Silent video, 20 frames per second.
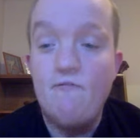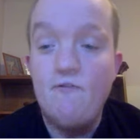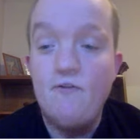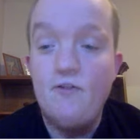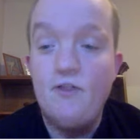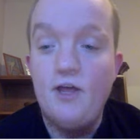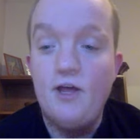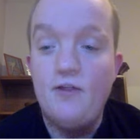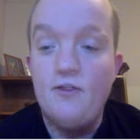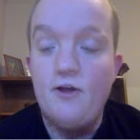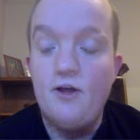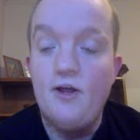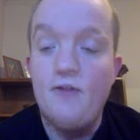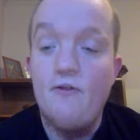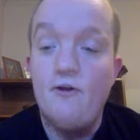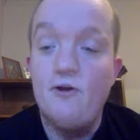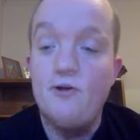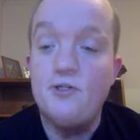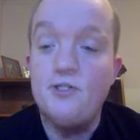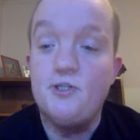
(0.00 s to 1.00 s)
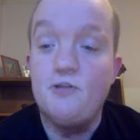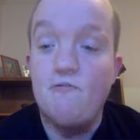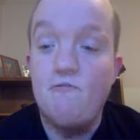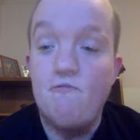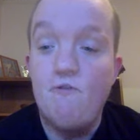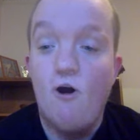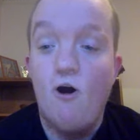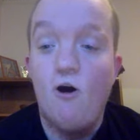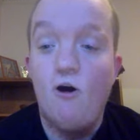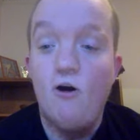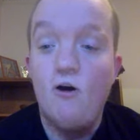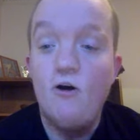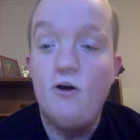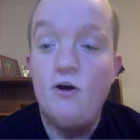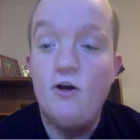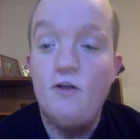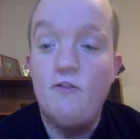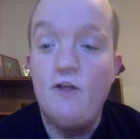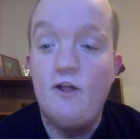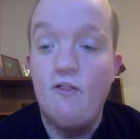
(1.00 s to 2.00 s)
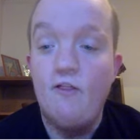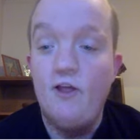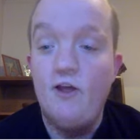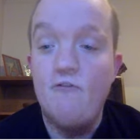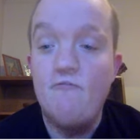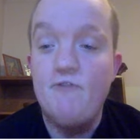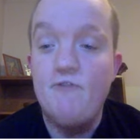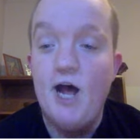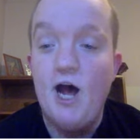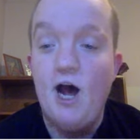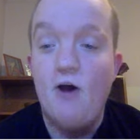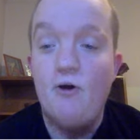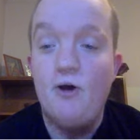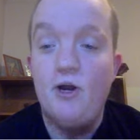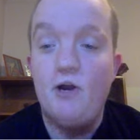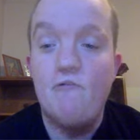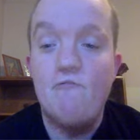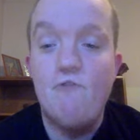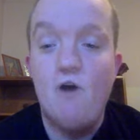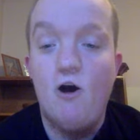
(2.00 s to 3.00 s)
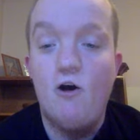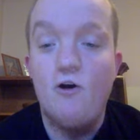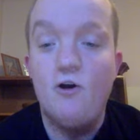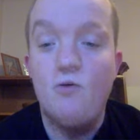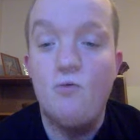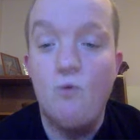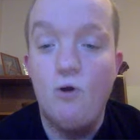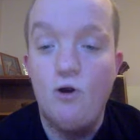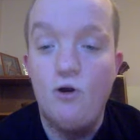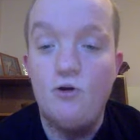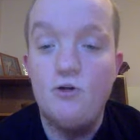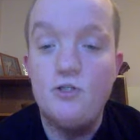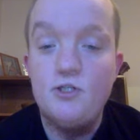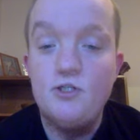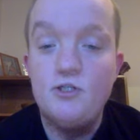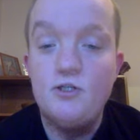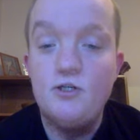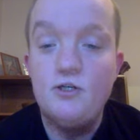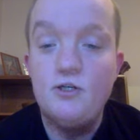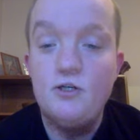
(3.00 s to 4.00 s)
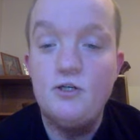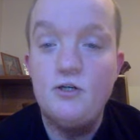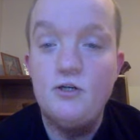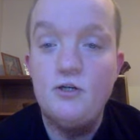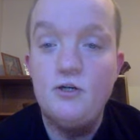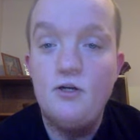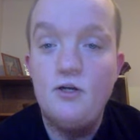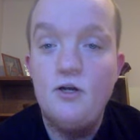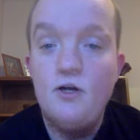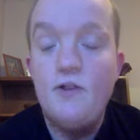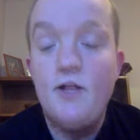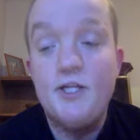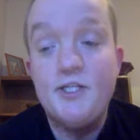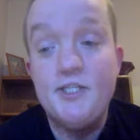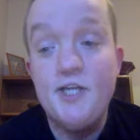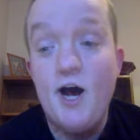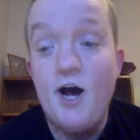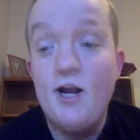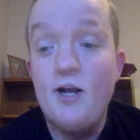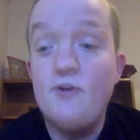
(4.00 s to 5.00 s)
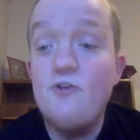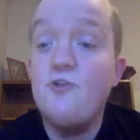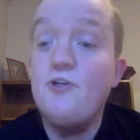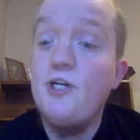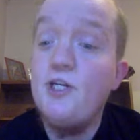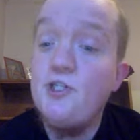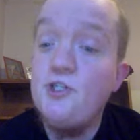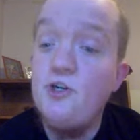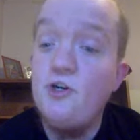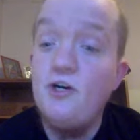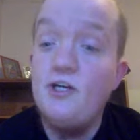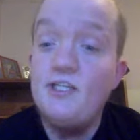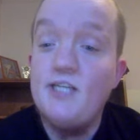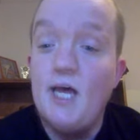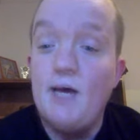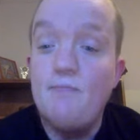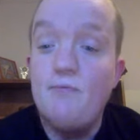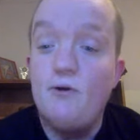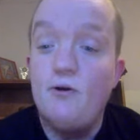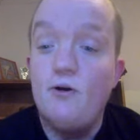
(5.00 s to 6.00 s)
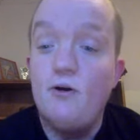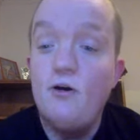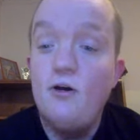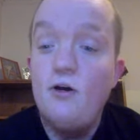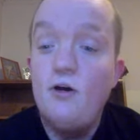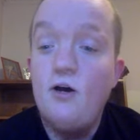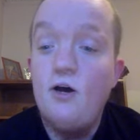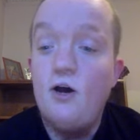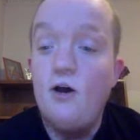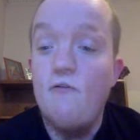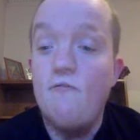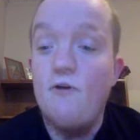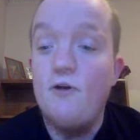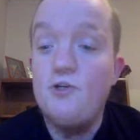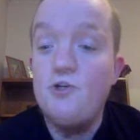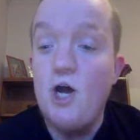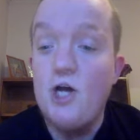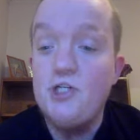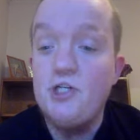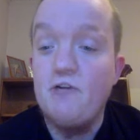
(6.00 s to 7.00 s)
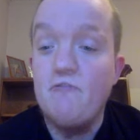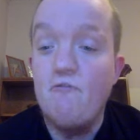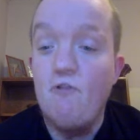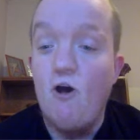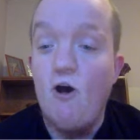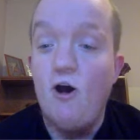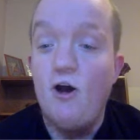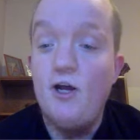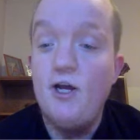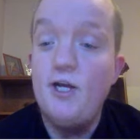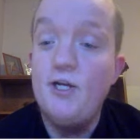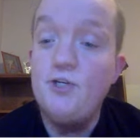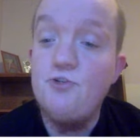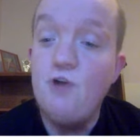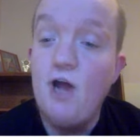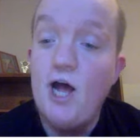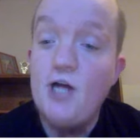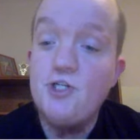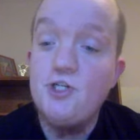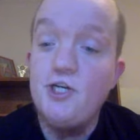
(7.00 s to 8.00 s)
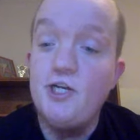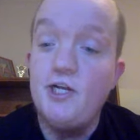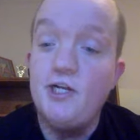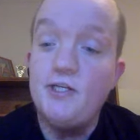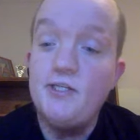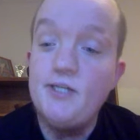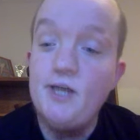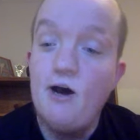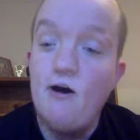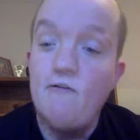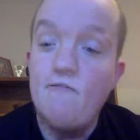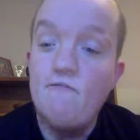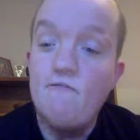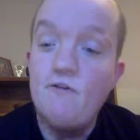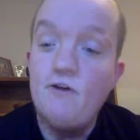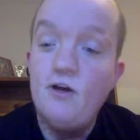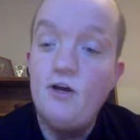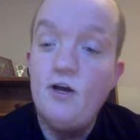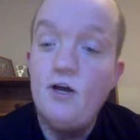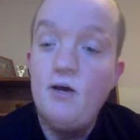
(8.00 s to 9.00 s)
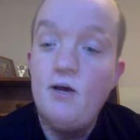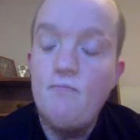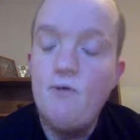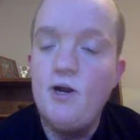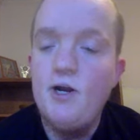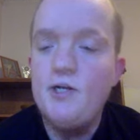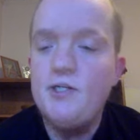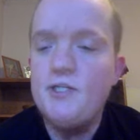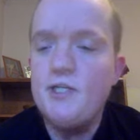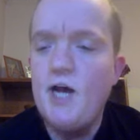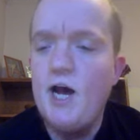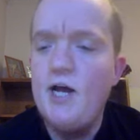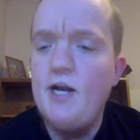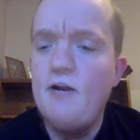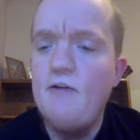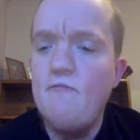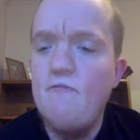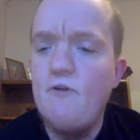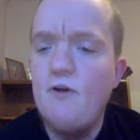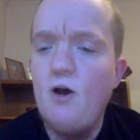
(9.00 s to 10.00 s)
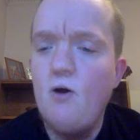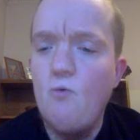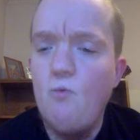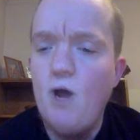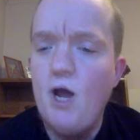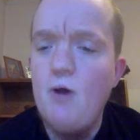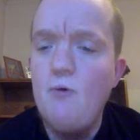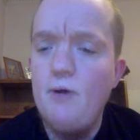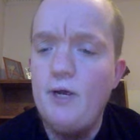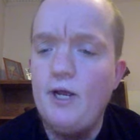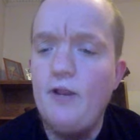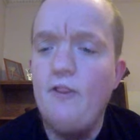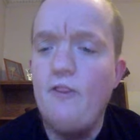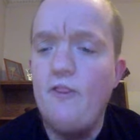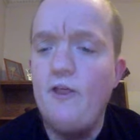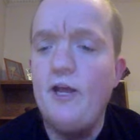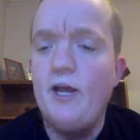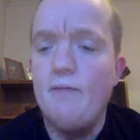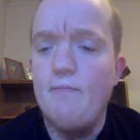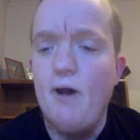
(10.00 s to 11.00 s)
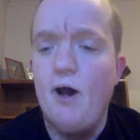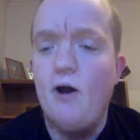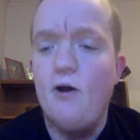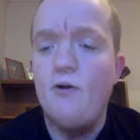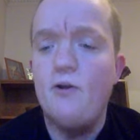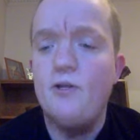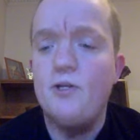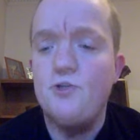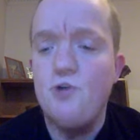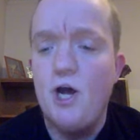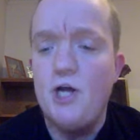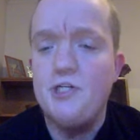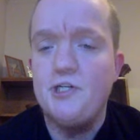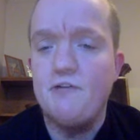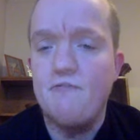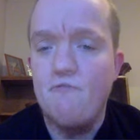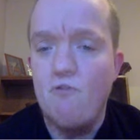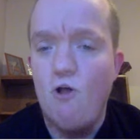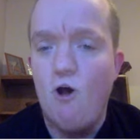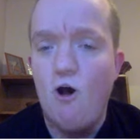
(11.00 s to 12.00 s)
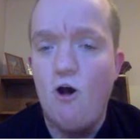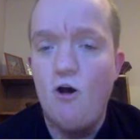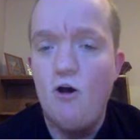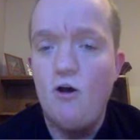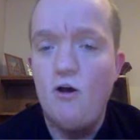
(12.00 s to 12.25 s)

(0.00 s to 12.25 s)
they and there's the fall. They live now in a fallen world. That's not a traditional example of a tragic flaw in tragedy itself, but it's kind of a way we can think about the tragic flaw.